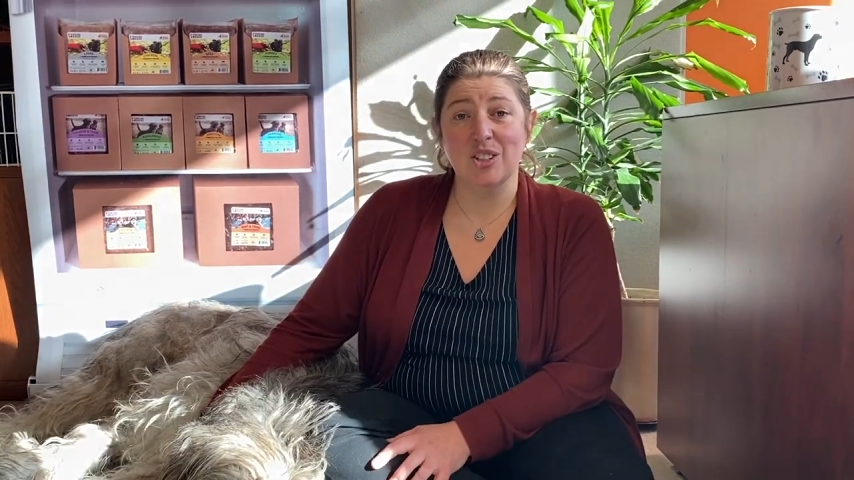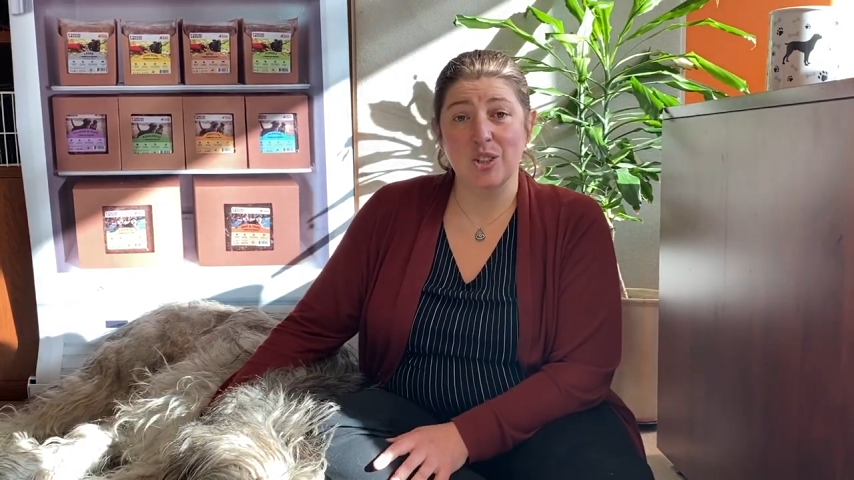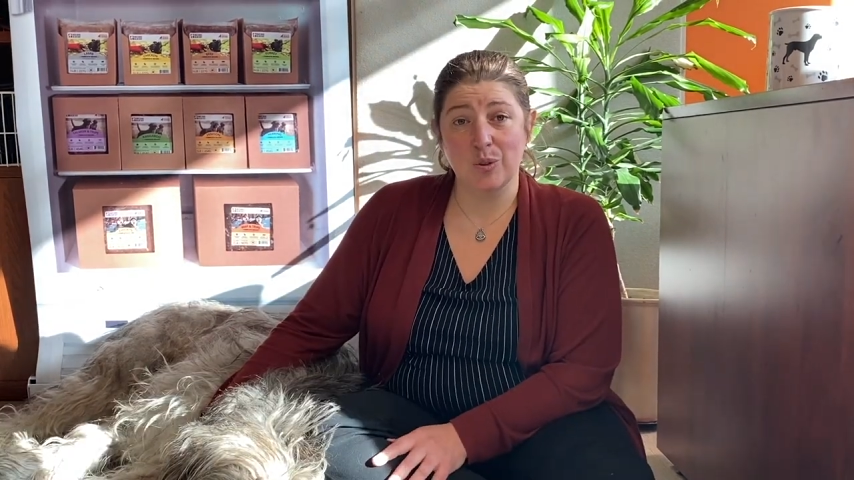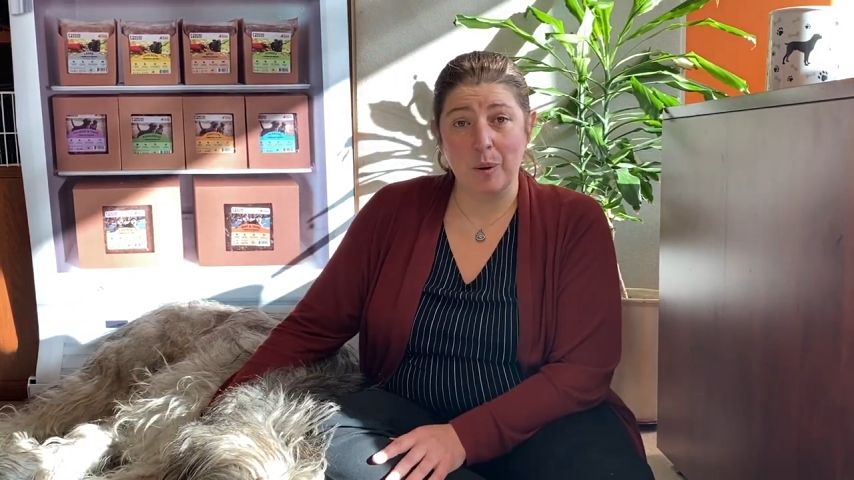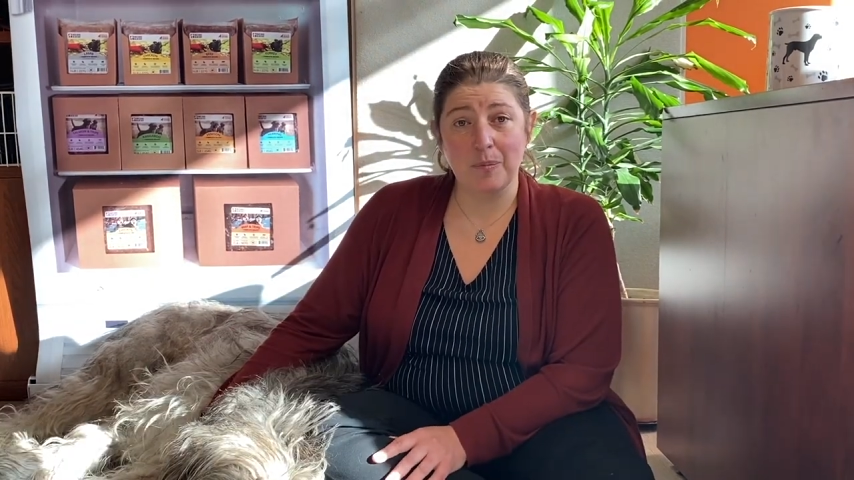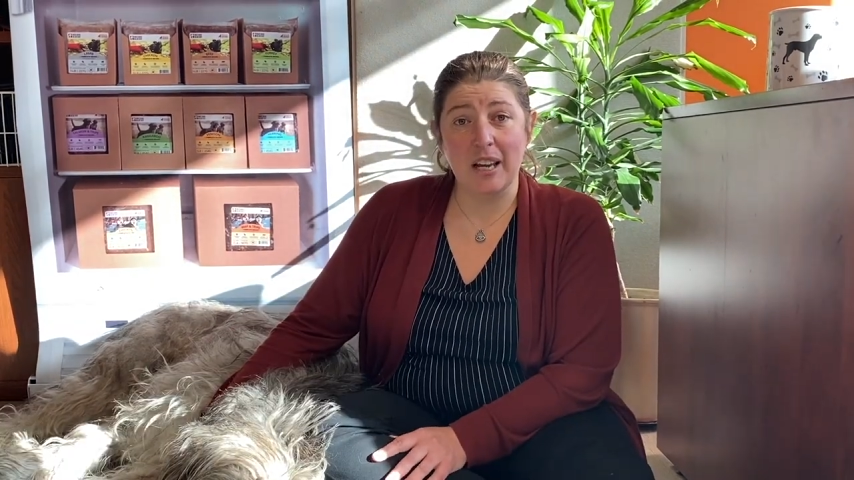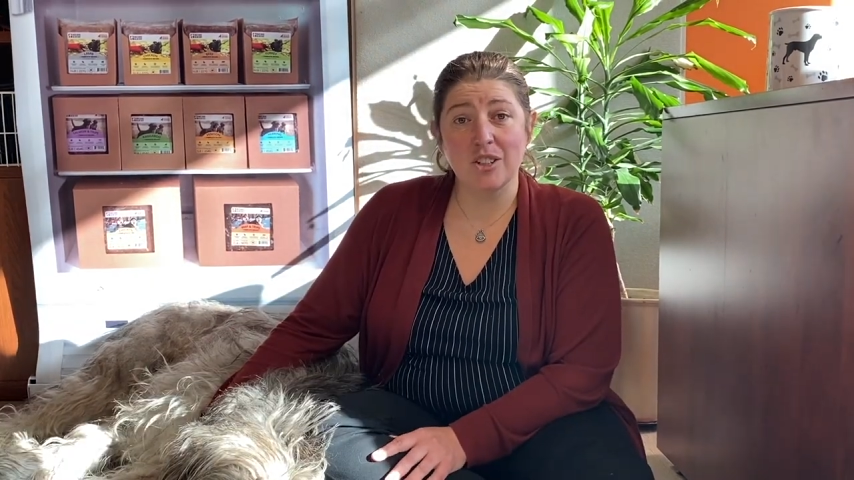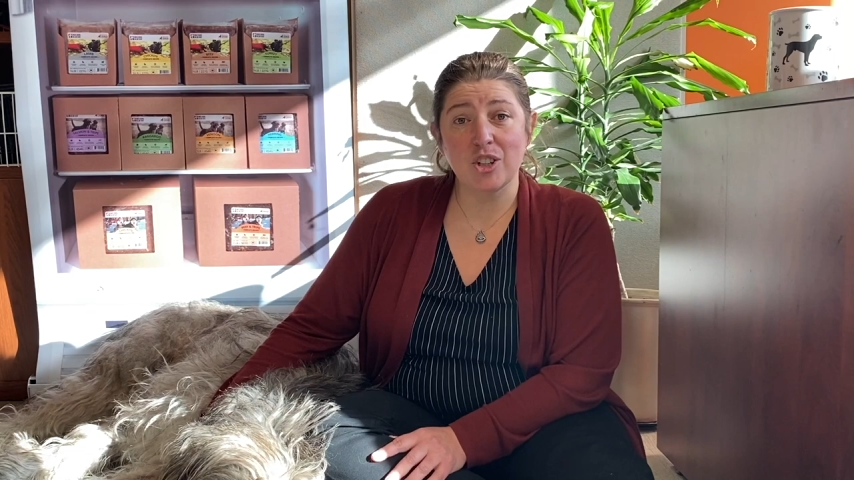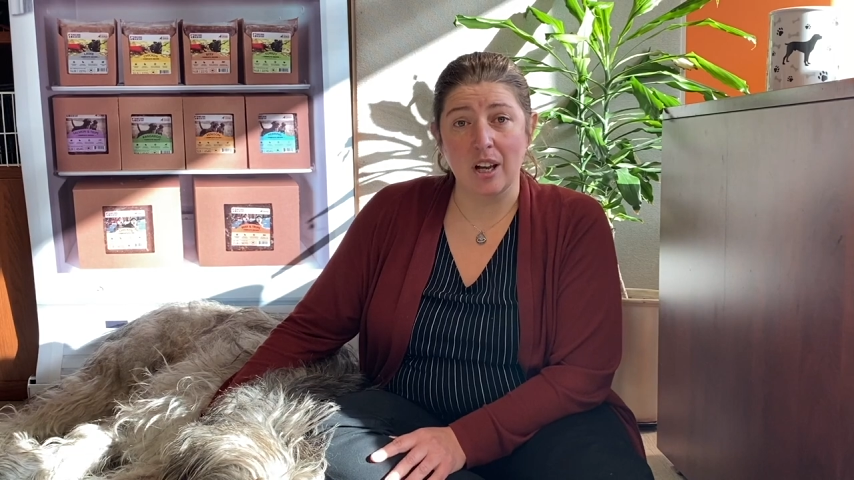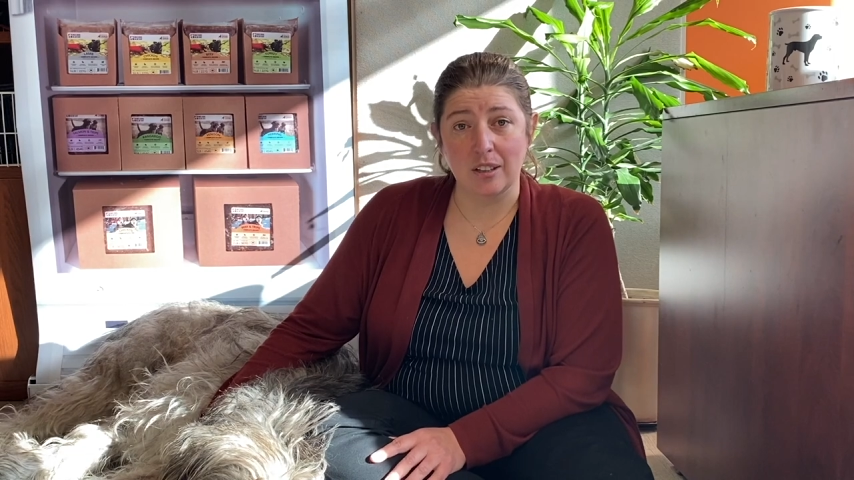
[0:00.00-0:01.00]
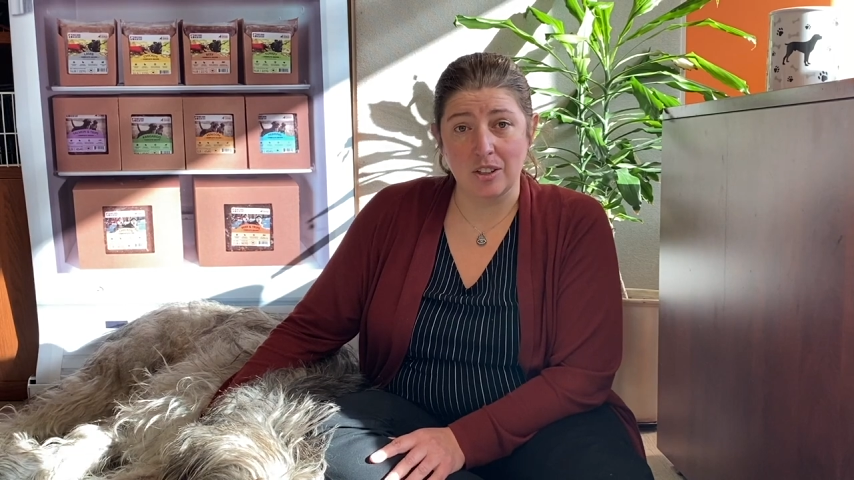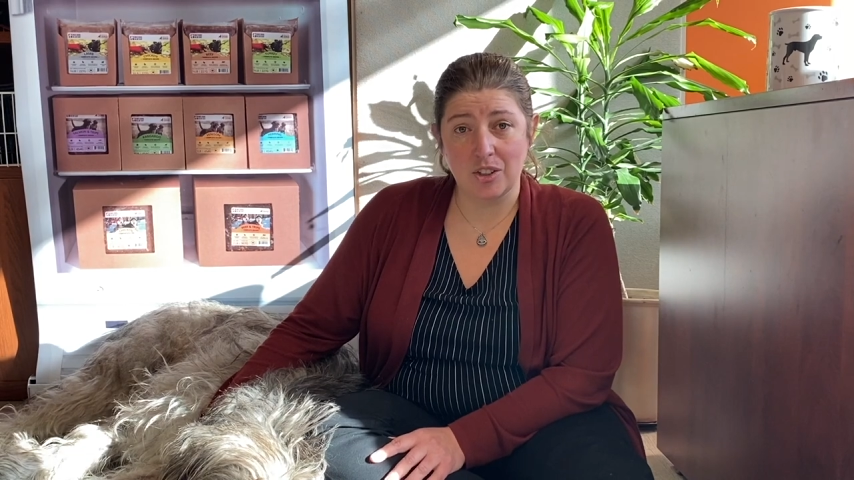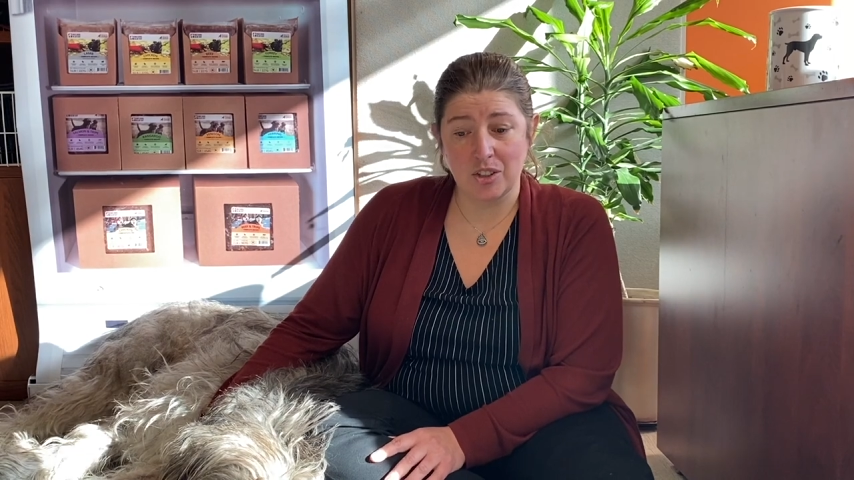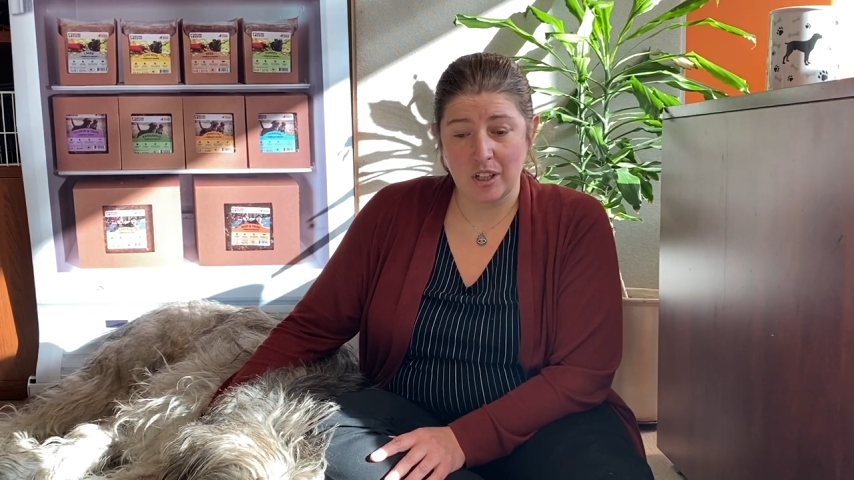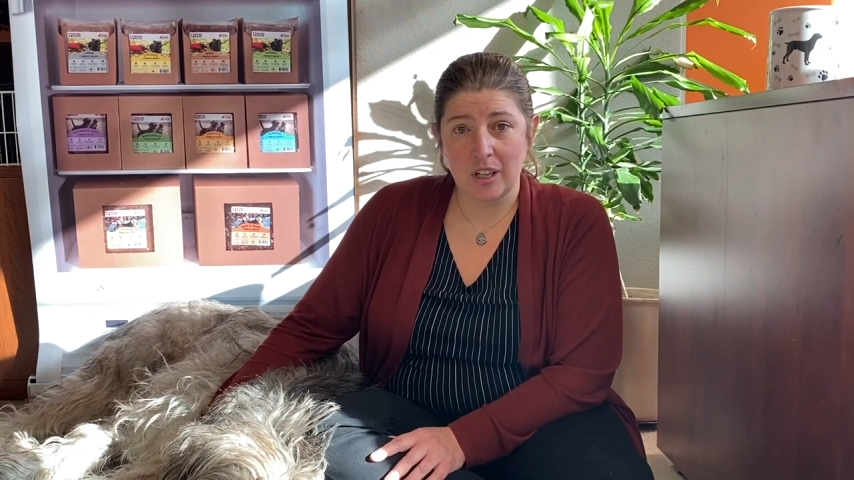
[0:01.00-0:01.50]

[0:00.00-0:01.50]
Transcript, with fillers: disrupt and challenge